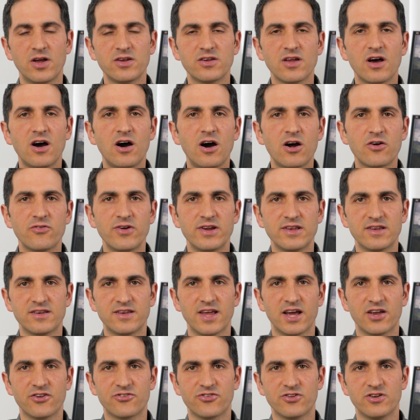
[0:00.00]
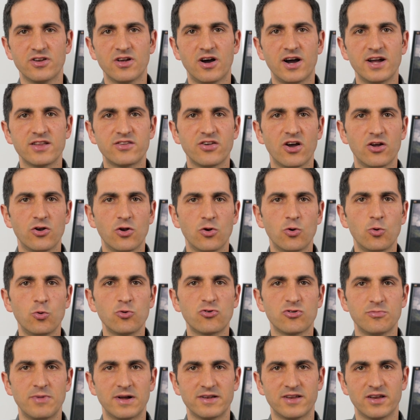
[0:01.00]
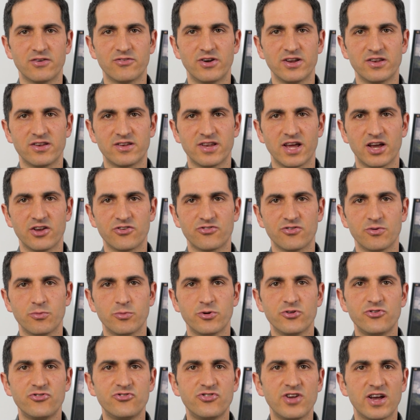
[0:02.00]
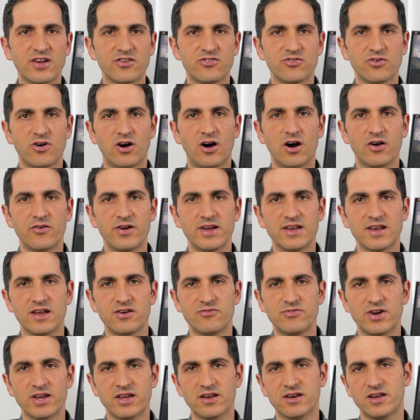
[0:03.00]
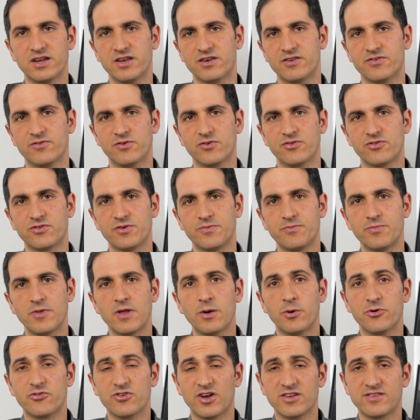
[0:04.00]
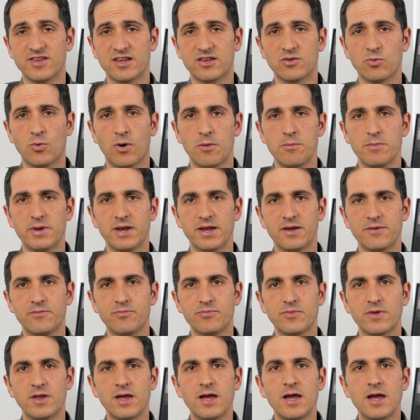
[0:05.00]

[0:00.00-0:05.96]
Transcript: Under heart rate detection, I turn on automatic rate detection, which checks your heart rate at regular intervals, which I set to 1 minute.